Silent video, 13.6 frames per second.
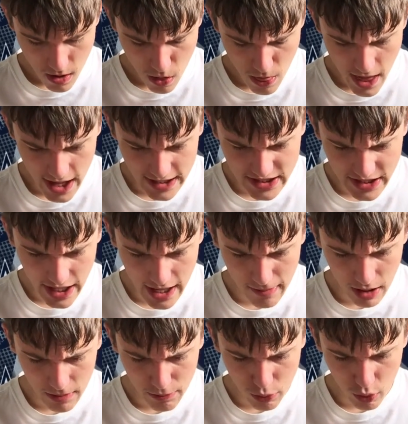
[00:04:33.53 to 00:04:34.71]
Next game
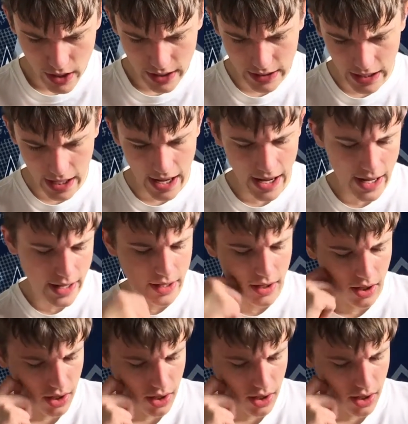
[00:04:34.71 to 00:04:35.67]
up, we got